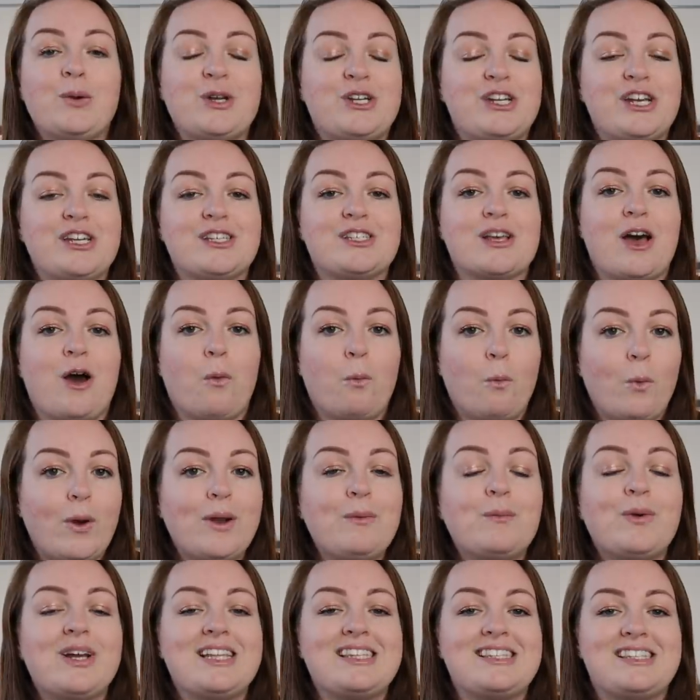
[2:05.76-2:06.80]
which is a
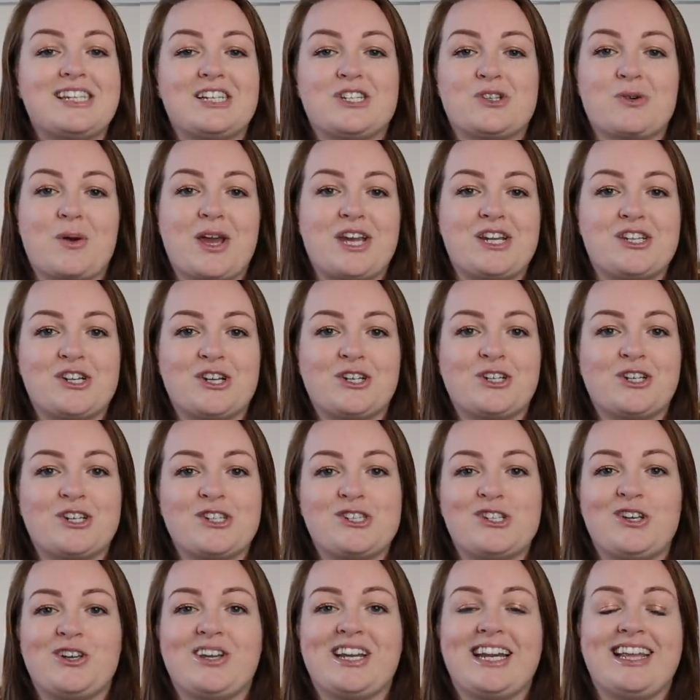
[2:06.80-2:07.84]
win-win situation,
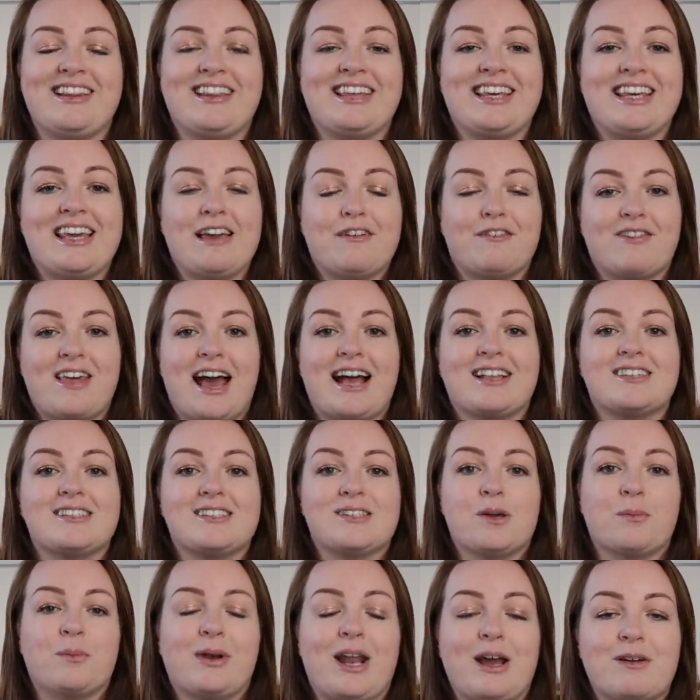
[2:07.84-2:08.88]
because you can either gift that to
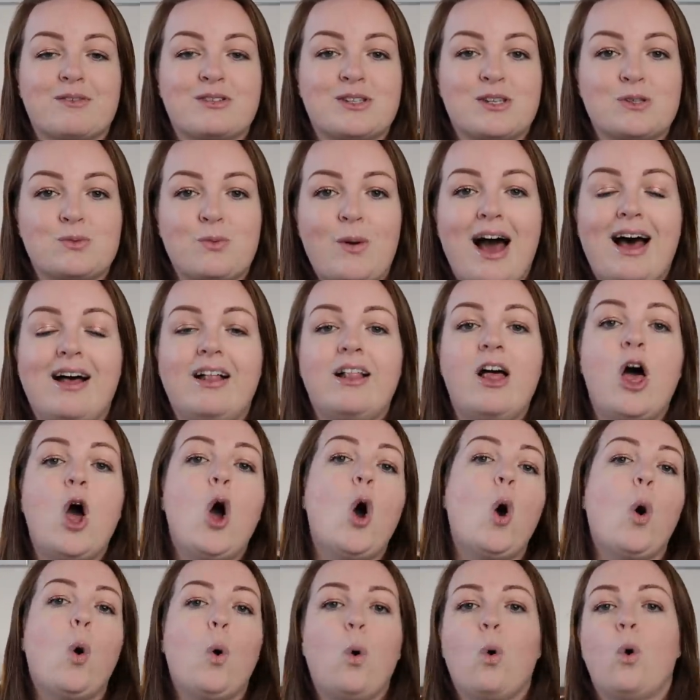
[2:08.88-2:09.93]
someone else as well,
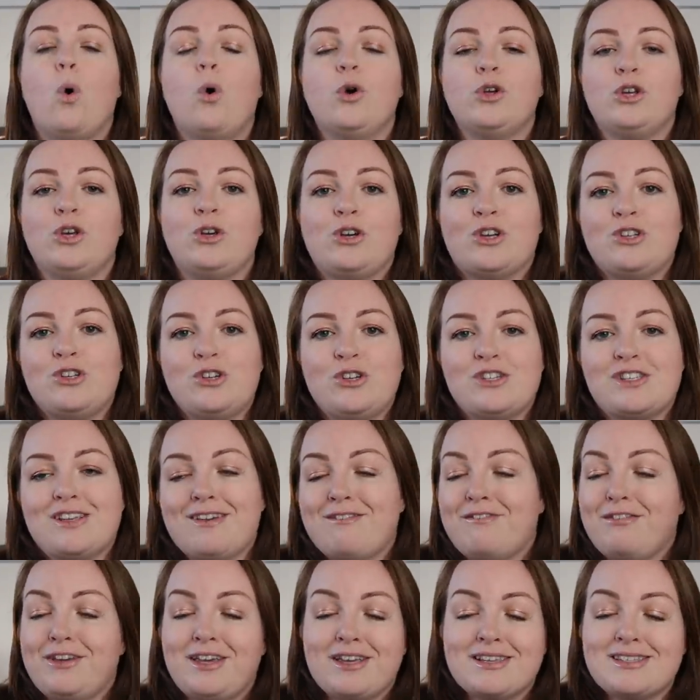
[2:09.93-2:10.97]
or you can use
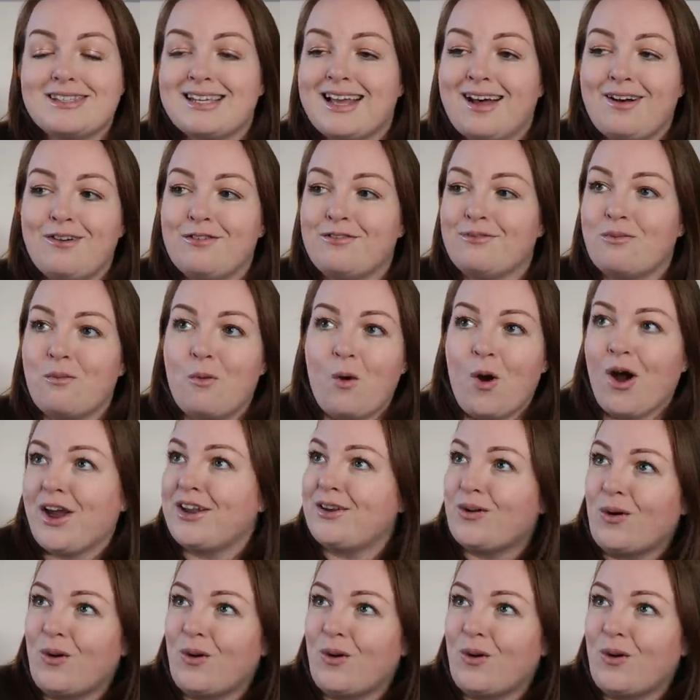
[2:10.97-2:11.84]
it for yourself. Why